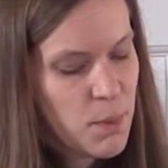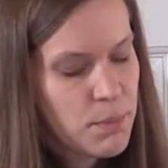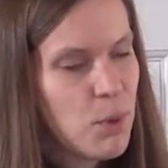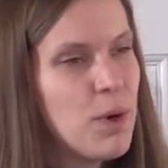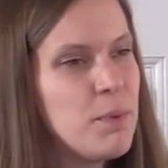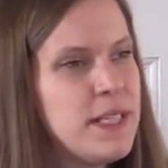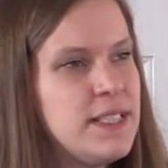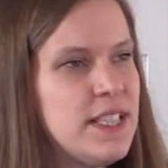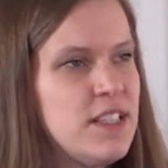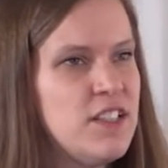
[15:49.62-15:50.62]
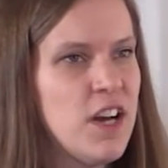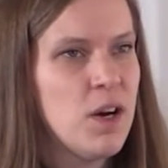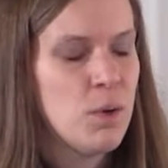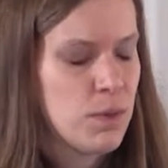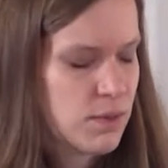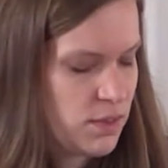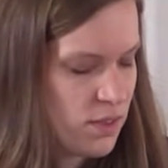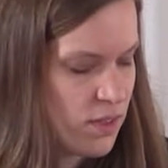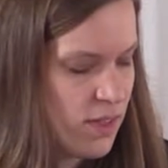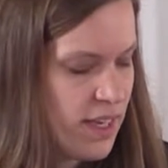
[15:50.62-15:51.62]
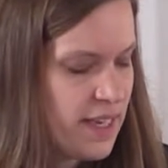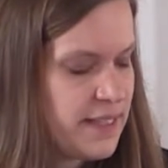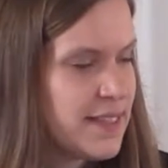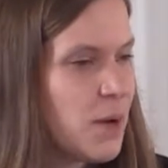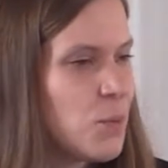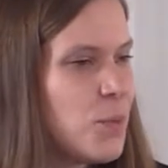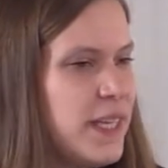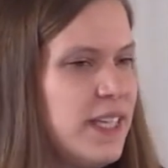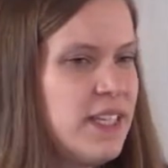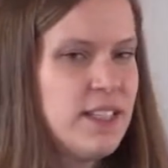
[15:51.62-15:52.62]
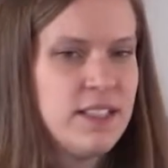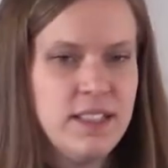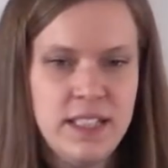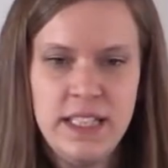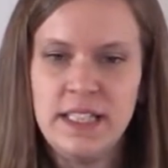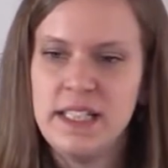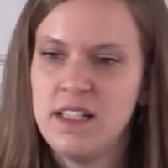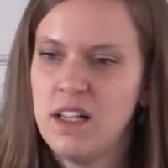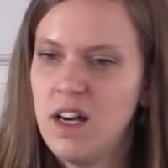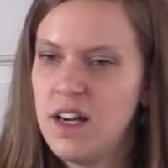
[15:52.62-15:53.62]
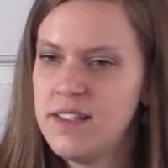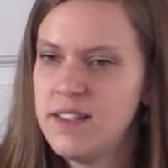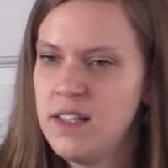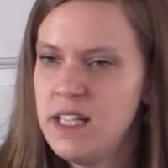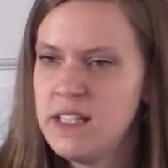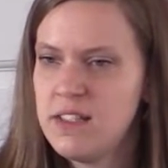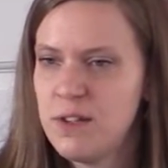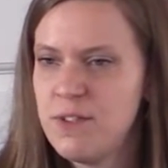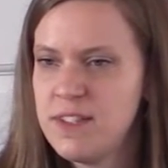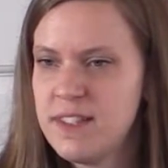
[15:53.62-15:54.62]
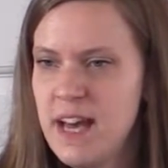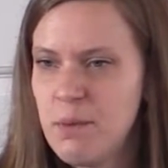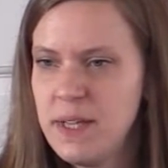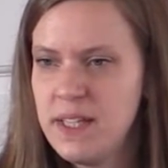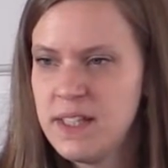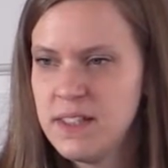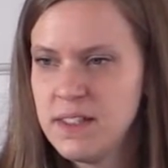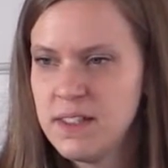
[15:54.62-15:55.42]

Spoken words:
But what we did know is that we needed our Sunday service that week.